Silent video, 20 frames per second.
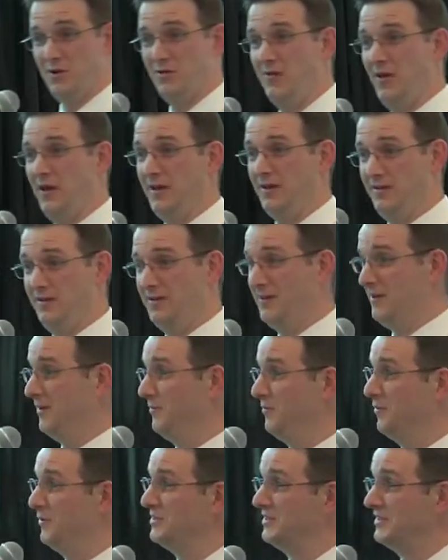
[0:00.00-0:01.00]
aren't they, in
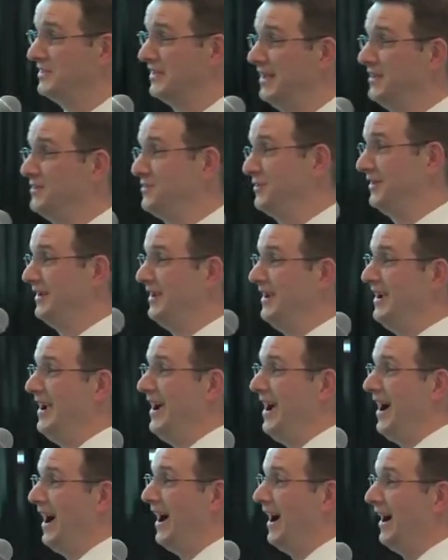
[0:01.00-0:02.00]
a presentation,
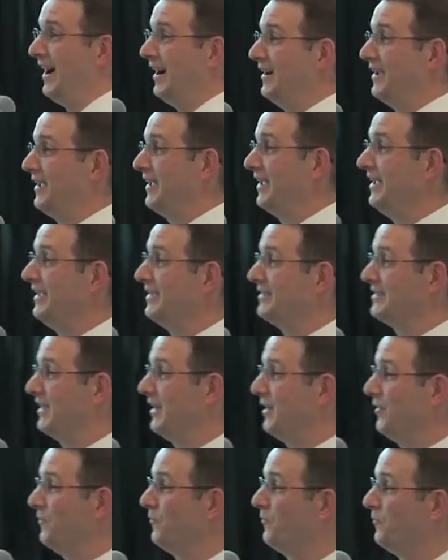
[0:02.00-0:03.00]
uh, is
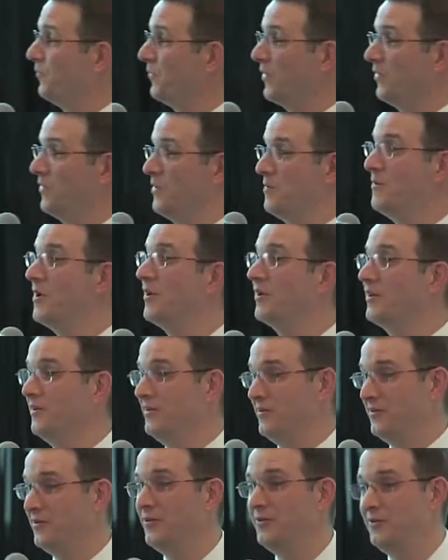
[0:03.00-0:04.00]
uh, the American
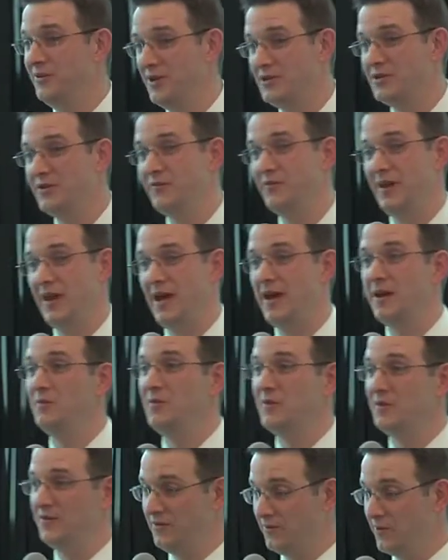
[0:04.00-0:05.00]
Association of
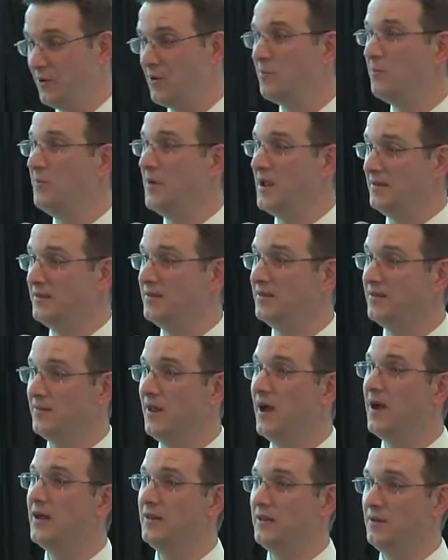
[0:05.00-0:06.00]
Anatomists is our main
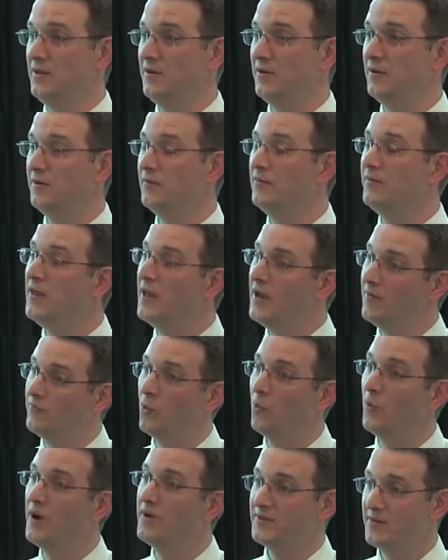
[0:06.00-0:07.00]
society here. They have
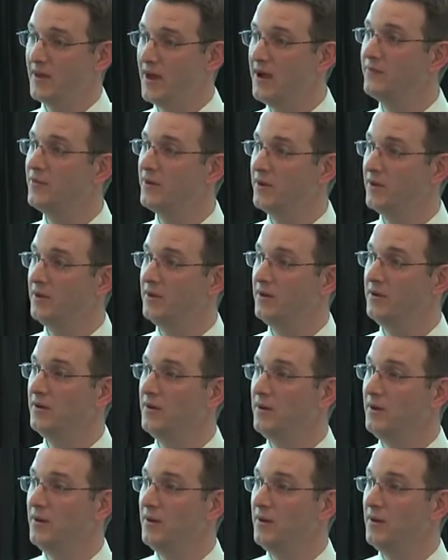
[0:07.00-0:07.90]
a West African